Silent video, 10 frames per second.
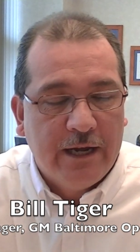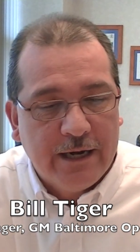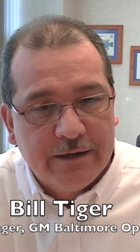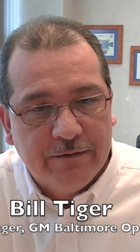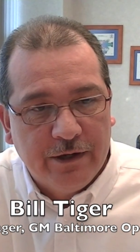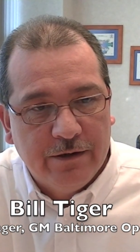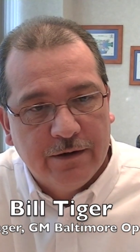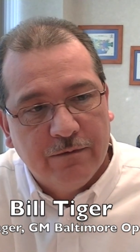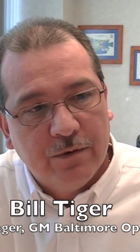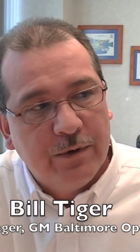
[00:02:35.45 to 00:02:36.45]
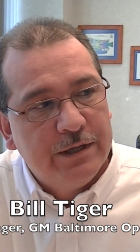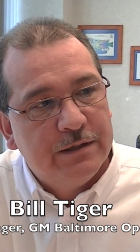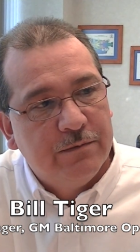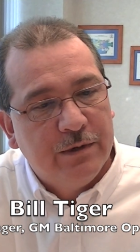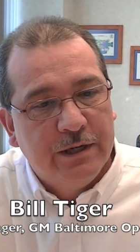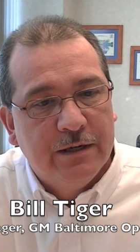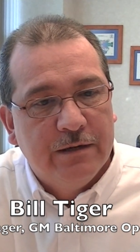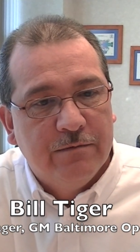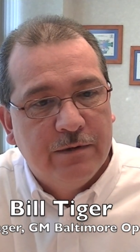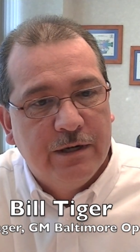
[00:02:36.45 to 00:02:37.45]
actively looking for ways that we
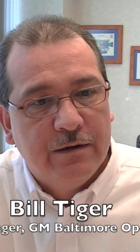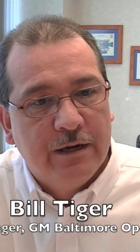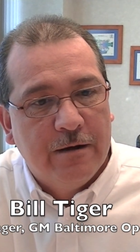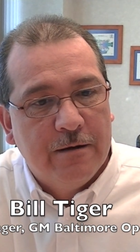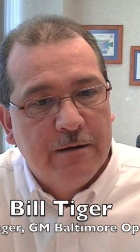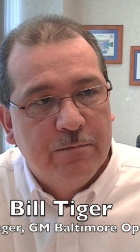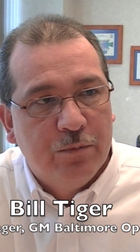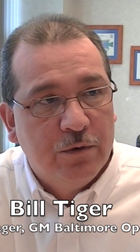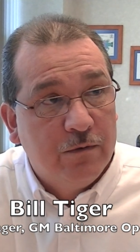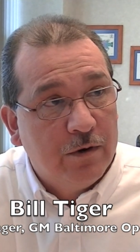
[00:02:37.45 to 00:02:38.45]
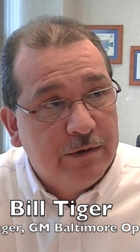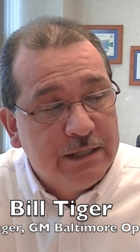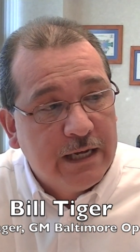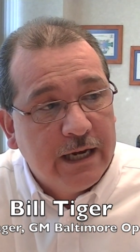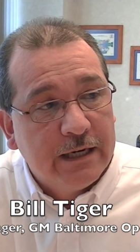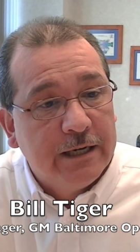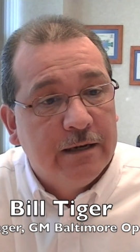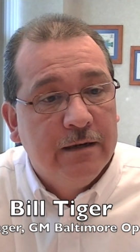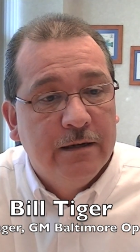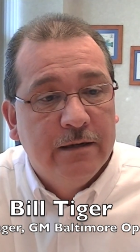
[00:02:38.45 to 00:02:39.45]
can improve our recycling